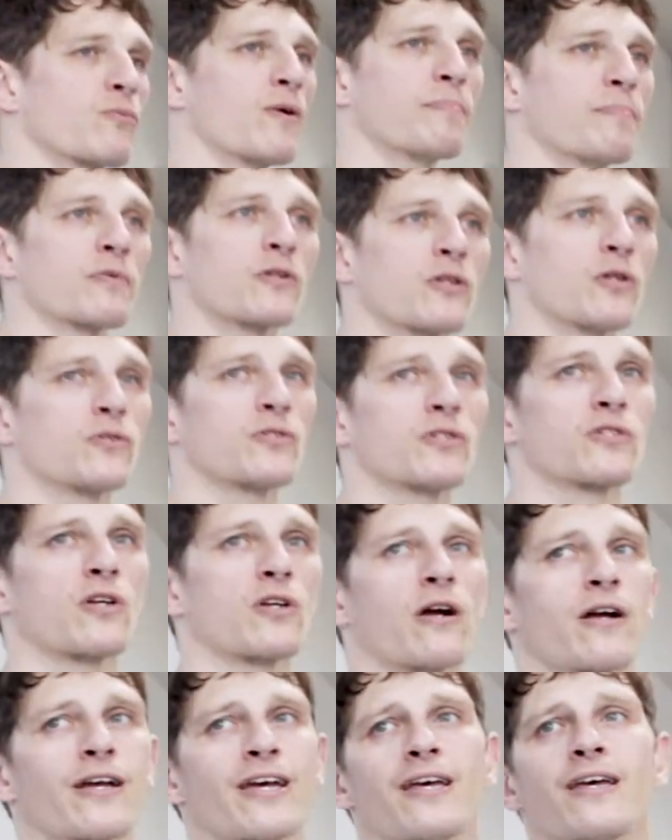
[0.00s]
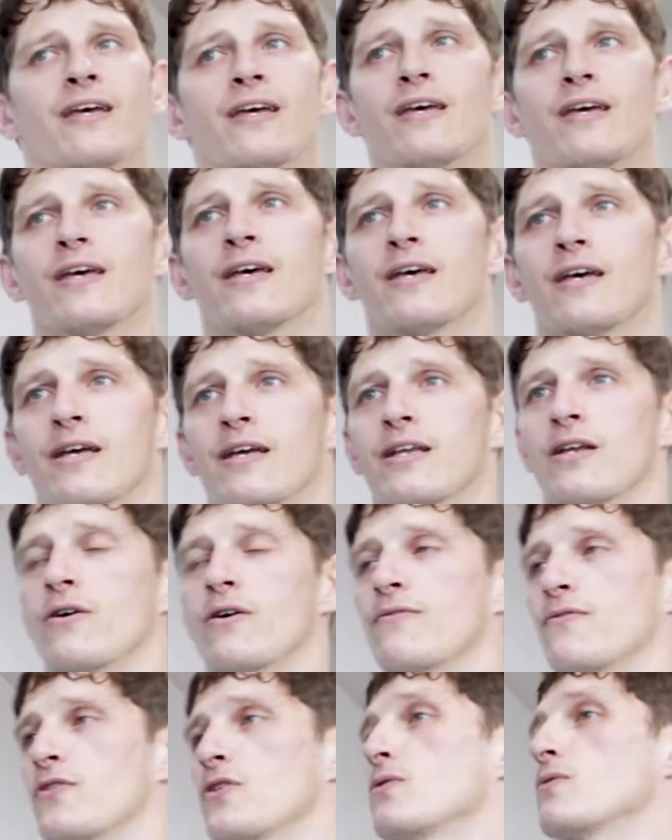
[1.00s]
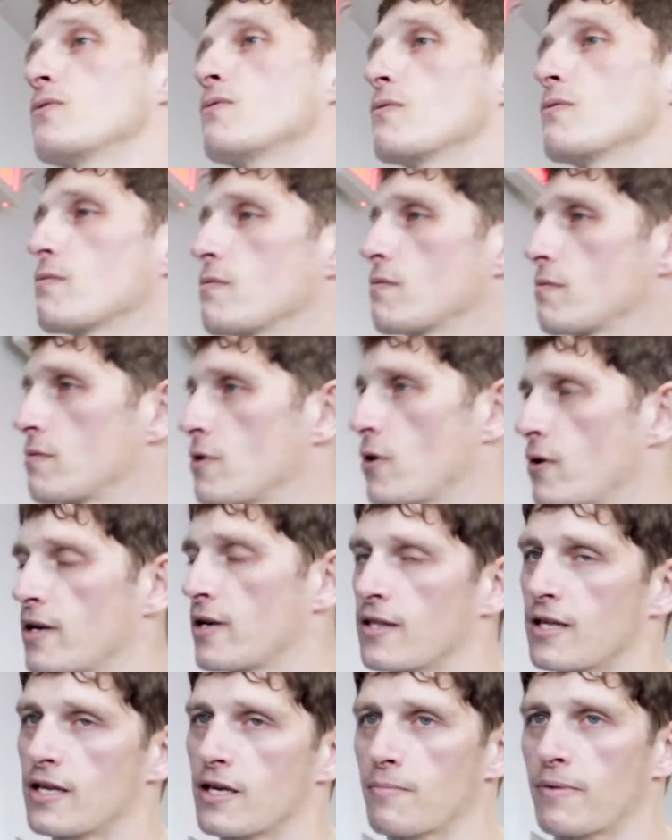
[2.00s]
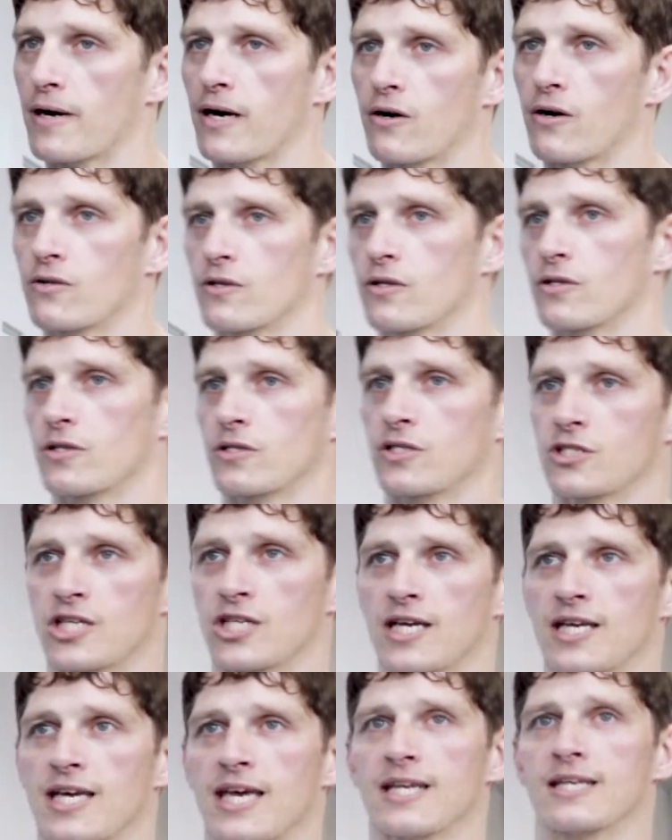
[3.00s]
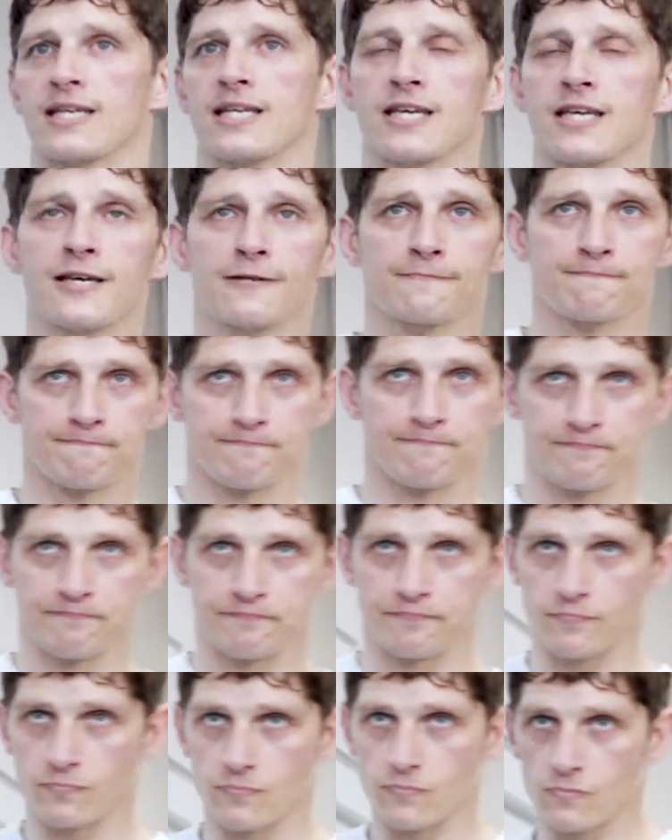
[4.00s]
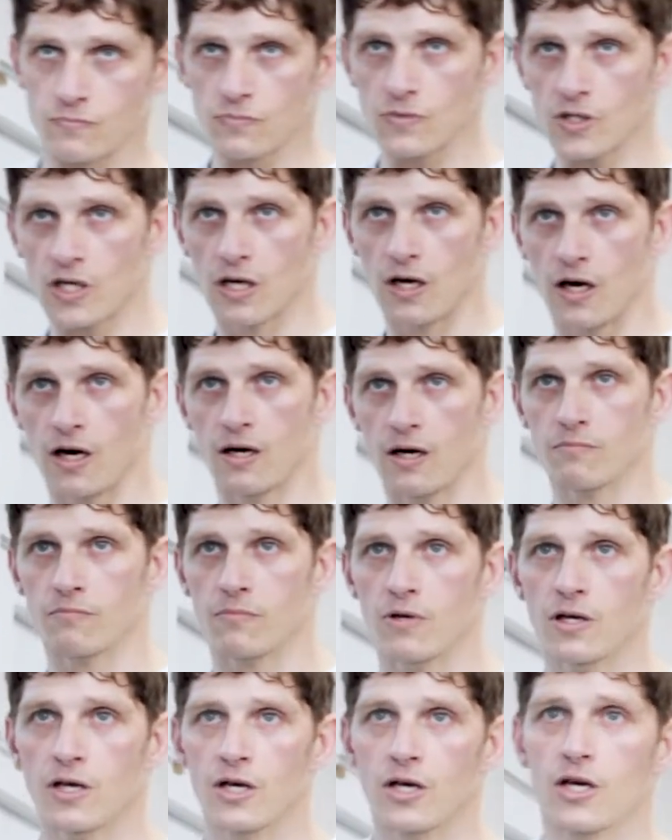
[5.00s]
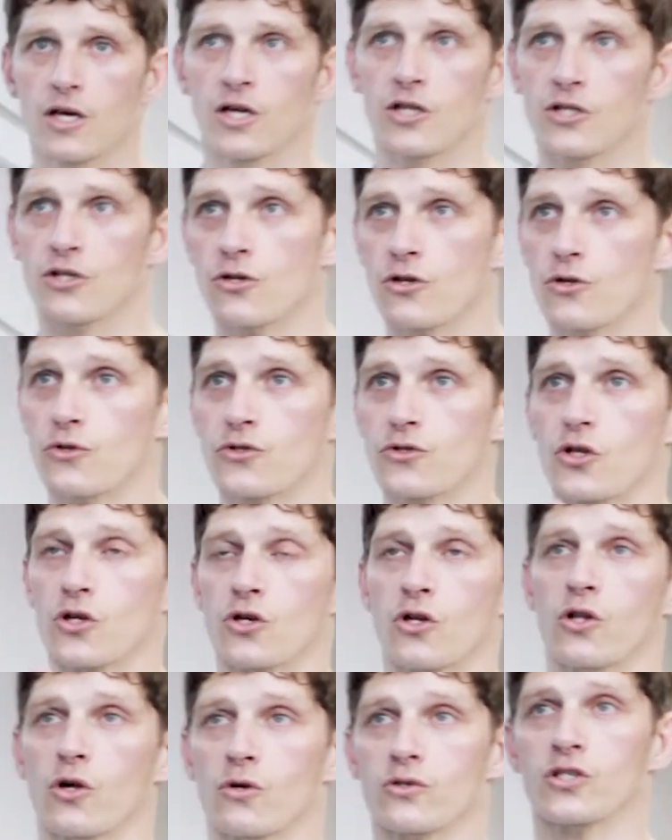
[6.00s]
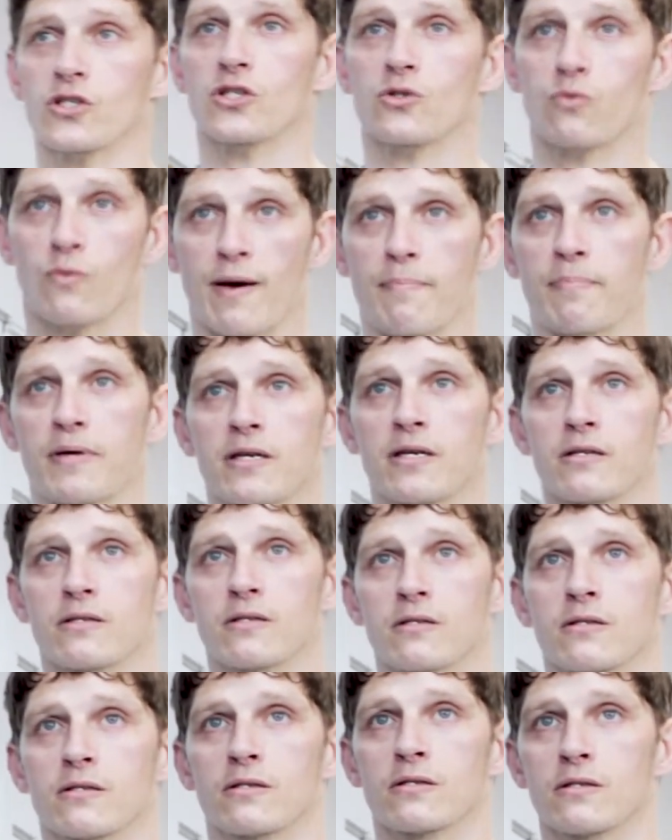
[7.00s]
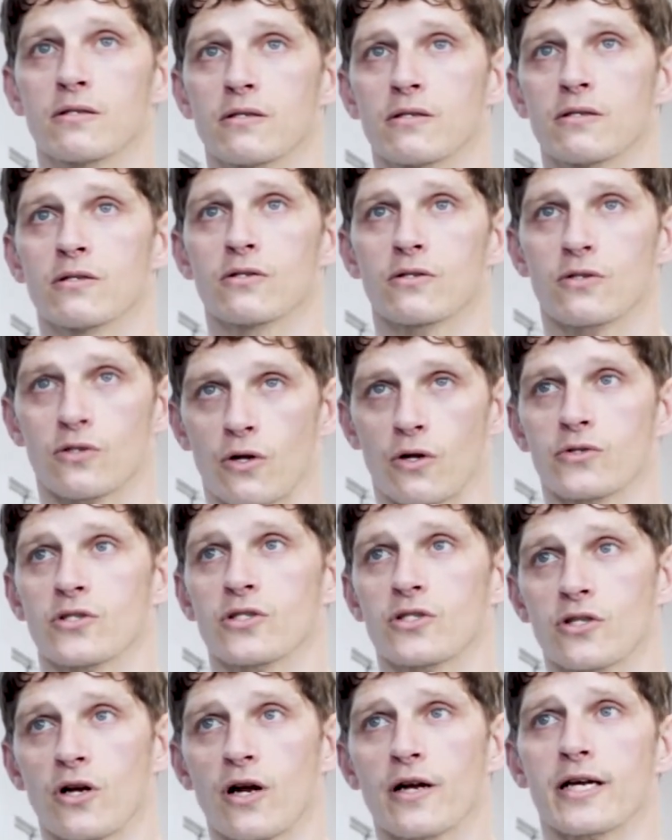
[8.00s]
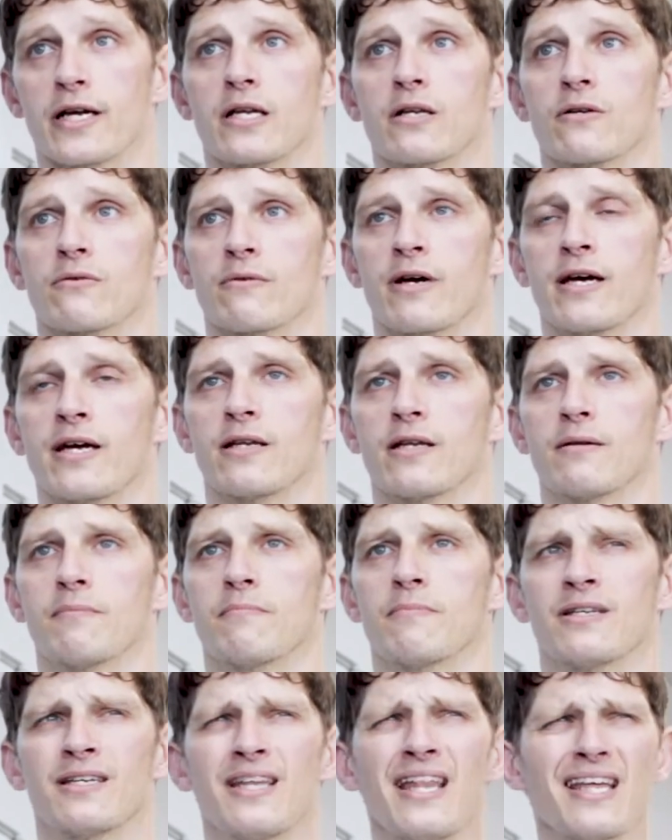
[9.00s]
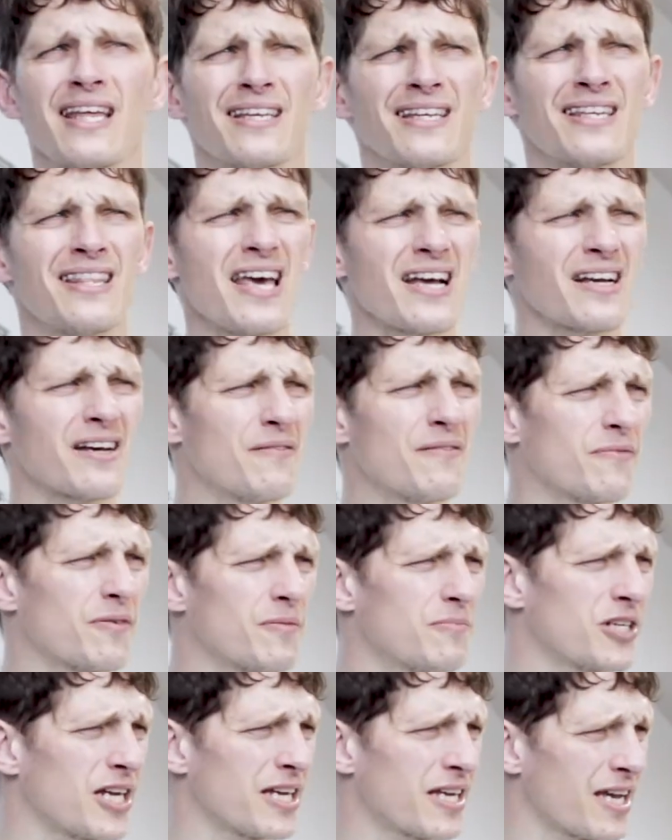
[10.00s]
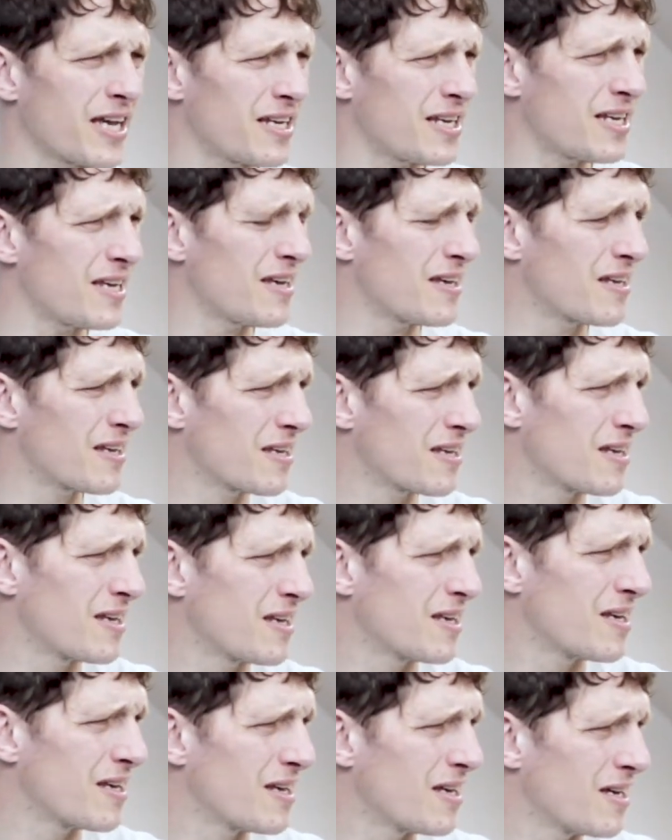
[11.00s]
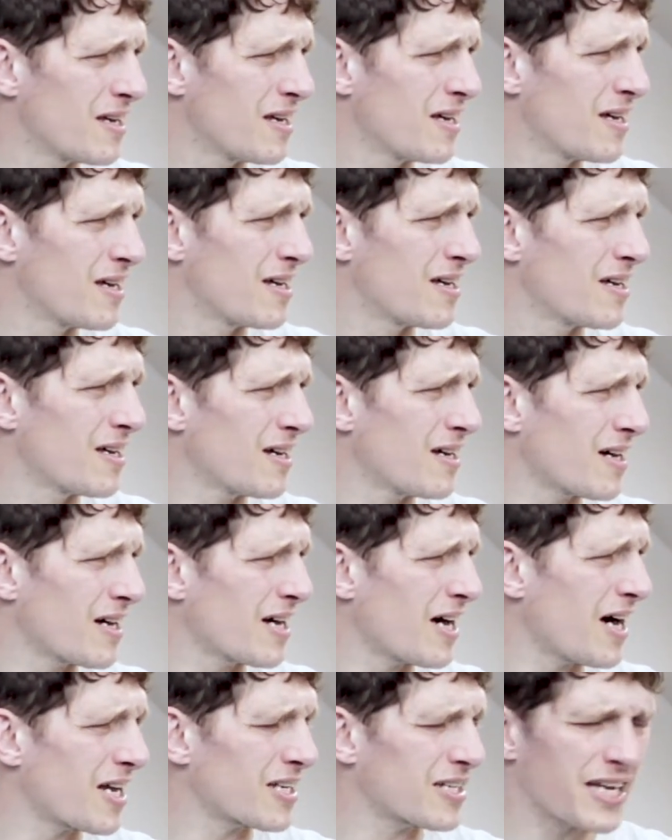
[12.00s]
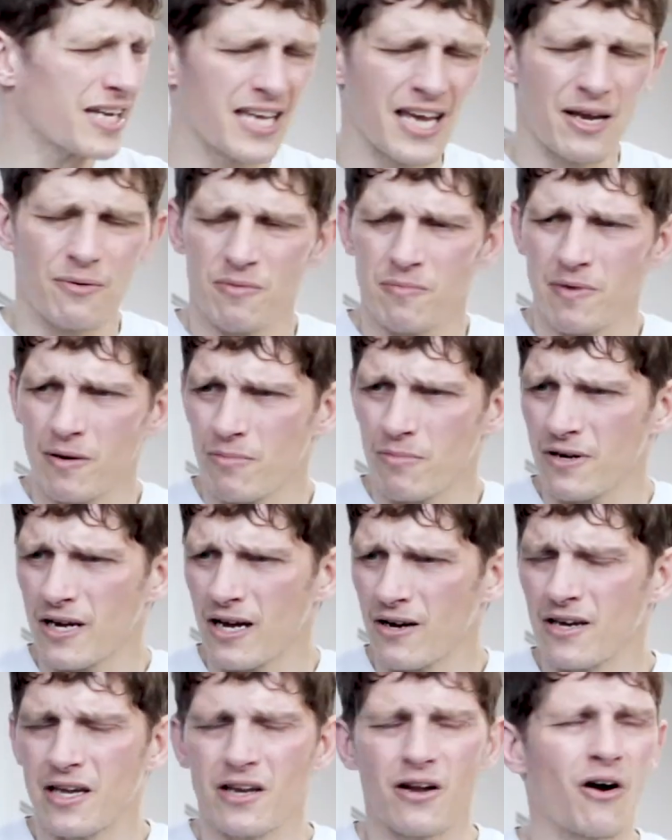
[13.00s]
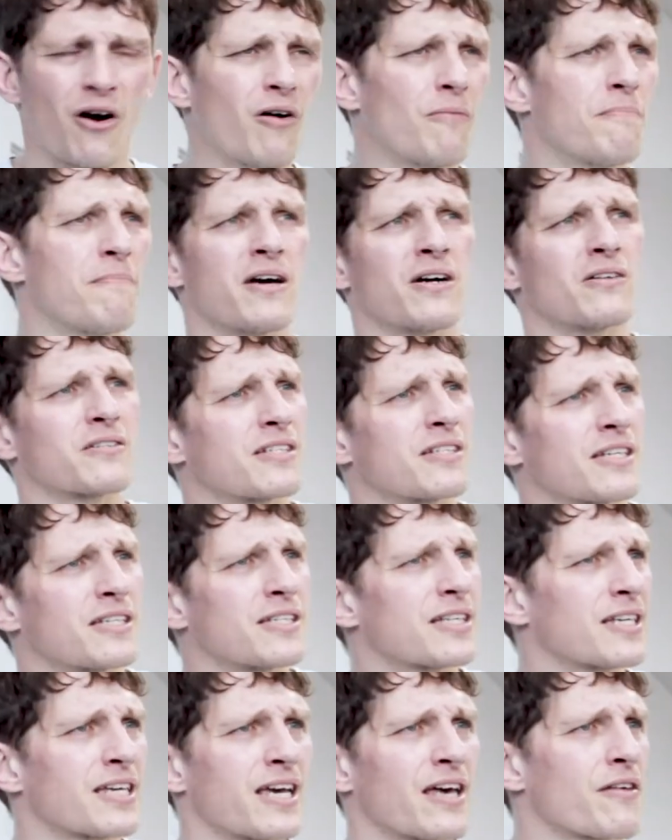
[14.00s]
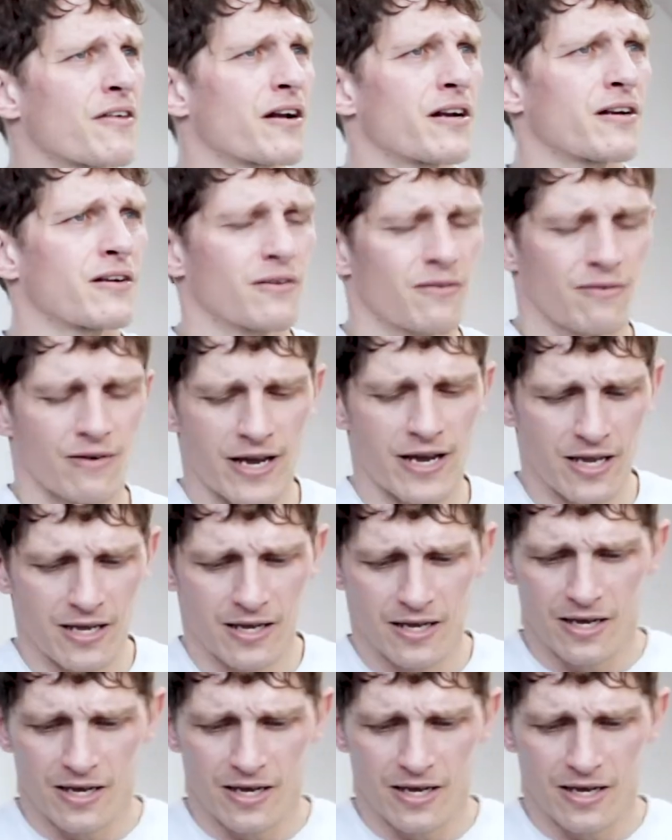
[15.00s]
weapon, closest target, if you know anything about JKD, you use the closest weapon, closest target, right? Did that come from JKD? Gosh, I can't remember now. It all melds in together, right?